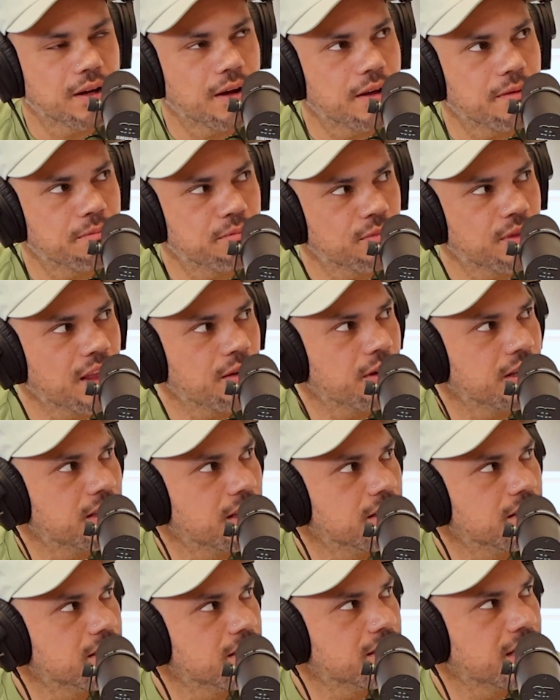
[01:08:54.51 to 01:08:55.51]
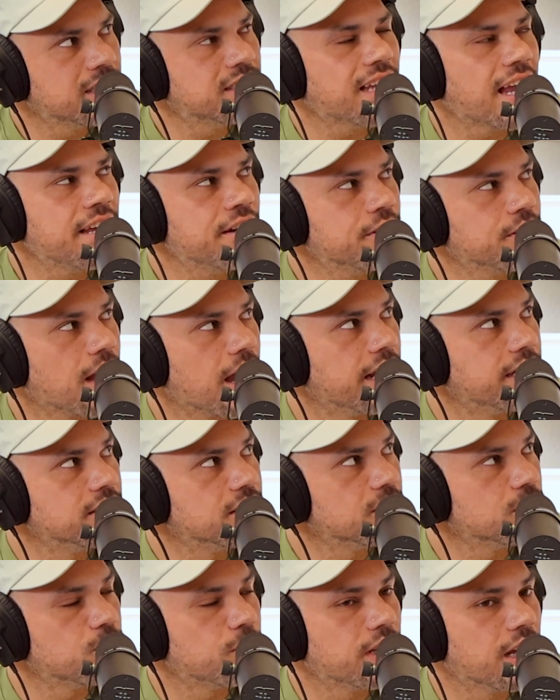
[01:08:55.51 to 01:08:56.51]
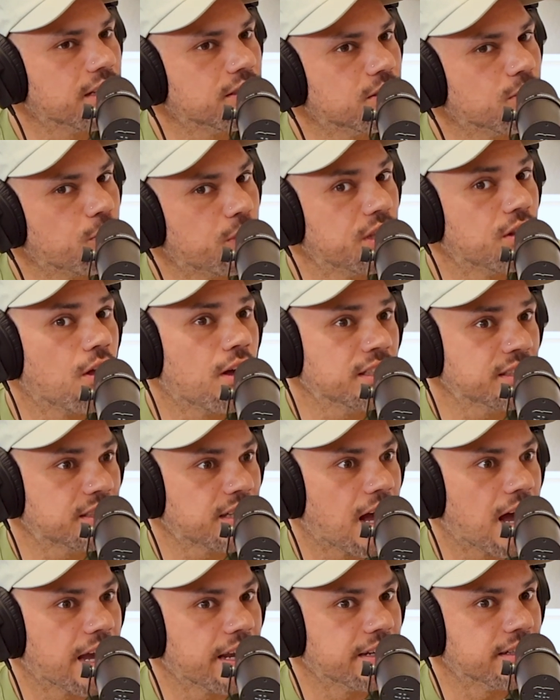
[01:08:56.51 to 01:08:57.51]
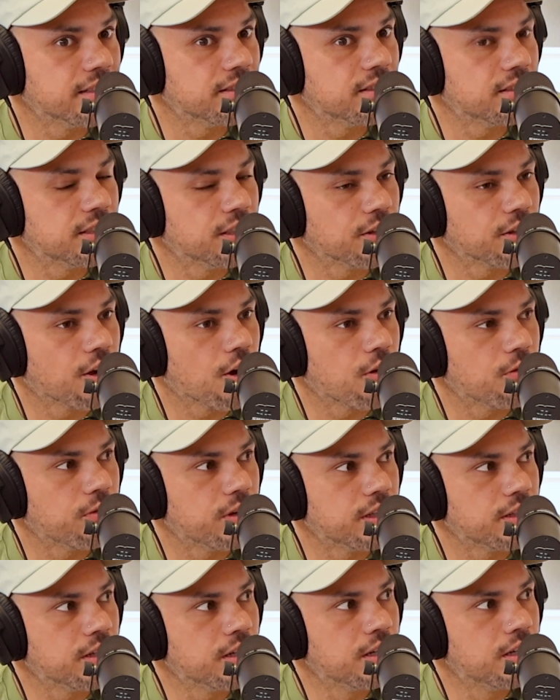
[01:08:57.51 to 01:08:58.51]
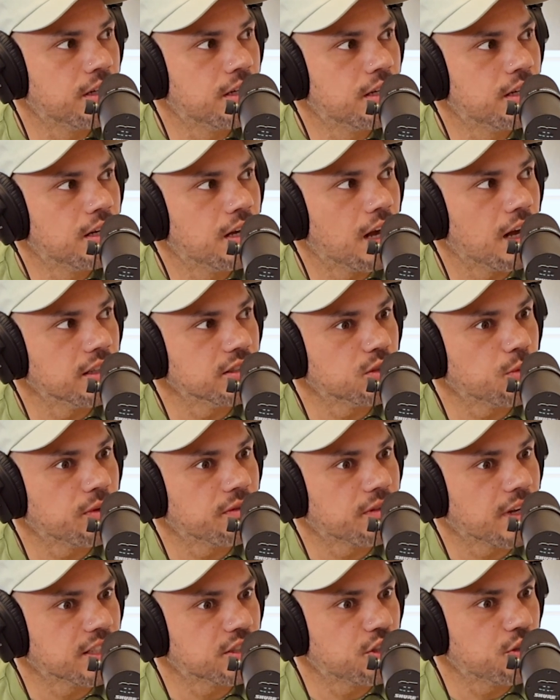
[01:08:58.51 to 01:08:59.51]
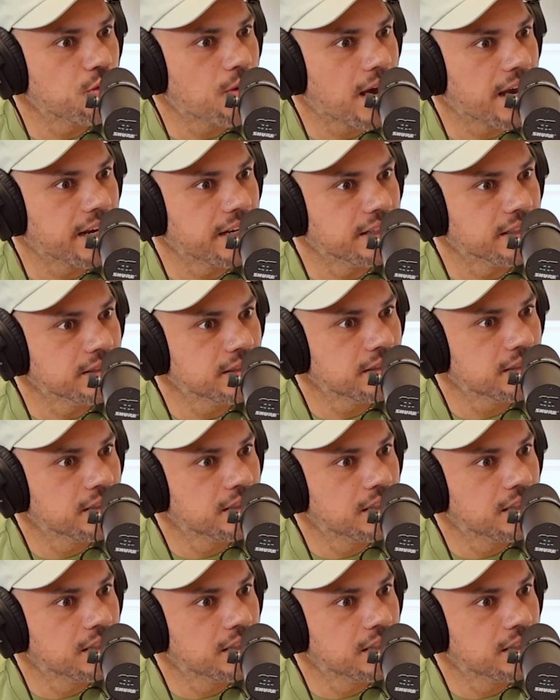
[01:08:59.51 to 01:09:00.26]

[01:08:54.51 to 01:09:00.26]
I think it's 8 or 9 because we lost the Hyenas during COVID. So we've got 2 Hyenas.